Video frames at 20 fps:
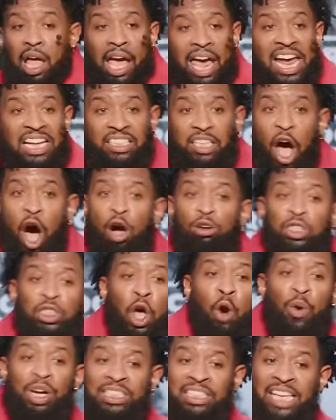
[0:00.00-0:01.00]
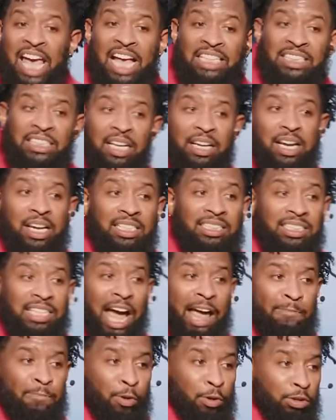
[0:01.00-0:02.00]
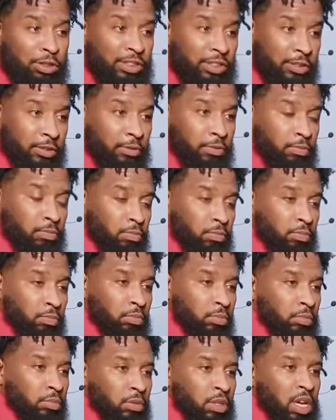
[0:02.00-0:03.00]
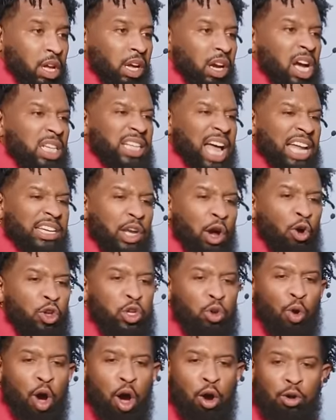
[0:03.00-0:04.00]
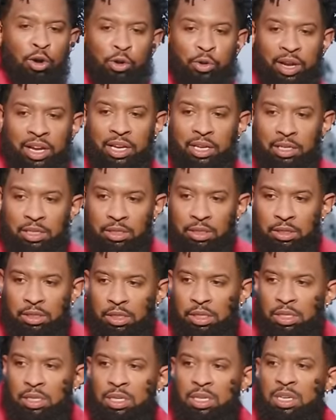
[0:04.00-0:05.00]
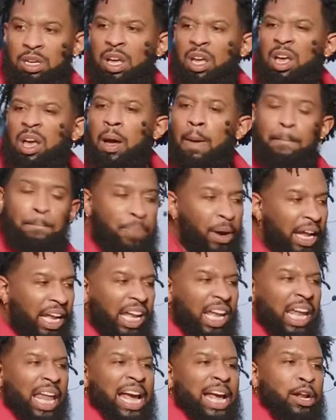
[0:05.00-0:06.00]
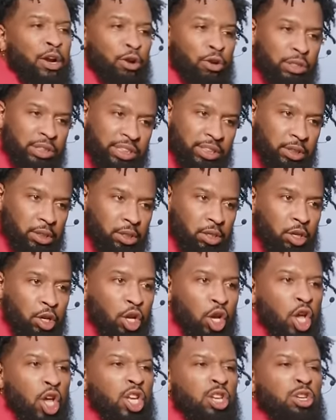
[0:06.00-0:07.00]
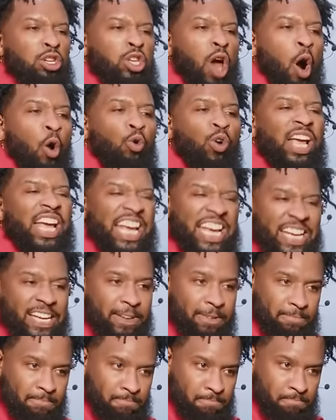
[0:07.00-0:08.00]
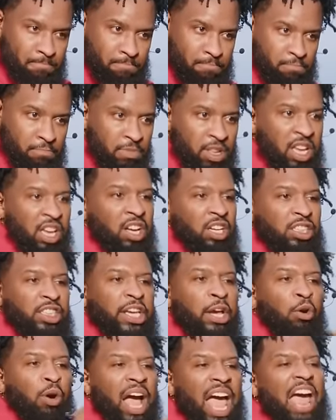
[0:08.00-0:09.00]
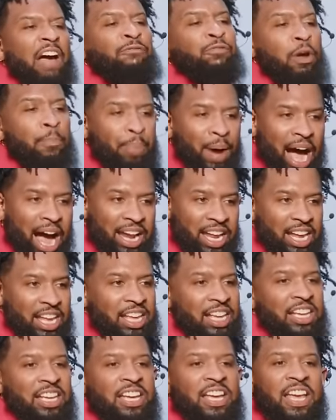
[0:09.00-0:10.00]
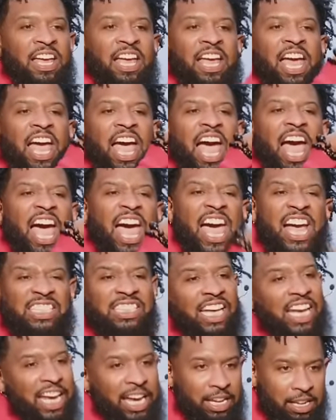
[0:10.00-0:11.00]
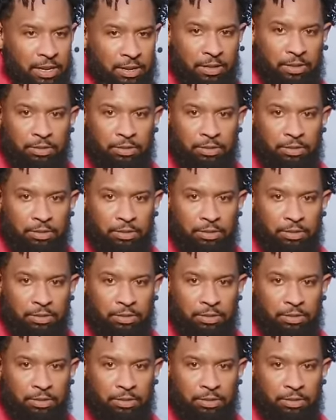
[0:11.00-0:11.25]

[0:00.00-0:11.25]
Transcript: It's also a test to the disciples because I know you hungry. But leaders don't eat till everybody has eaten.